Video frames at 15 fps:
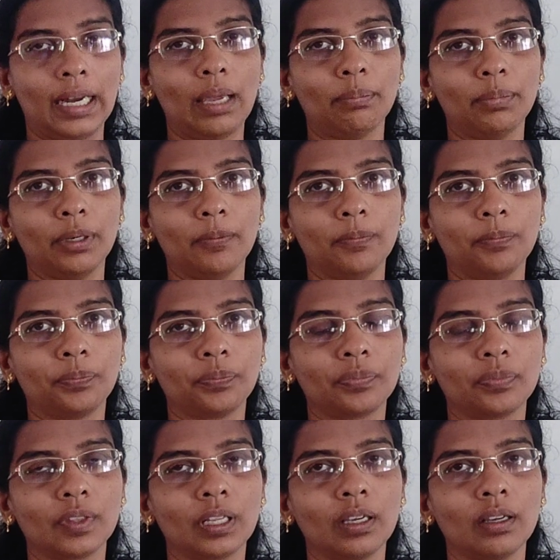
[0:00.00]
grammar,
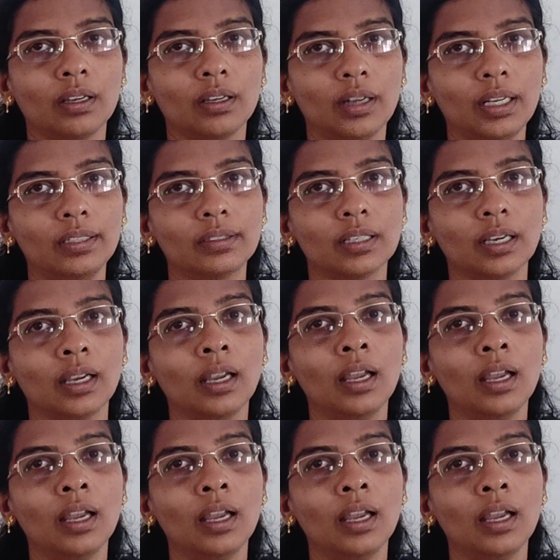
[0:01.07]
right?